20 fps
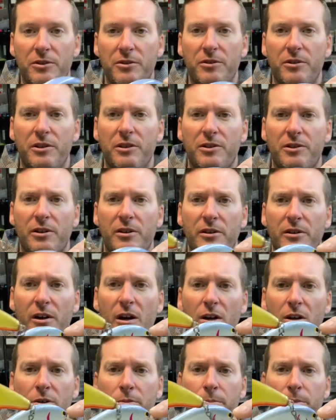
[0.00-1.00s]
So these are
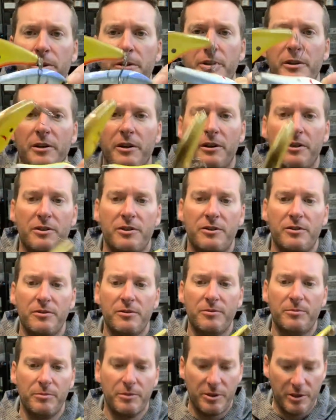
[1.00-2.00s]
RP
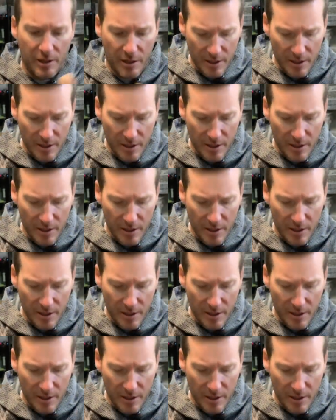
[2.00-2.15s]
Customs,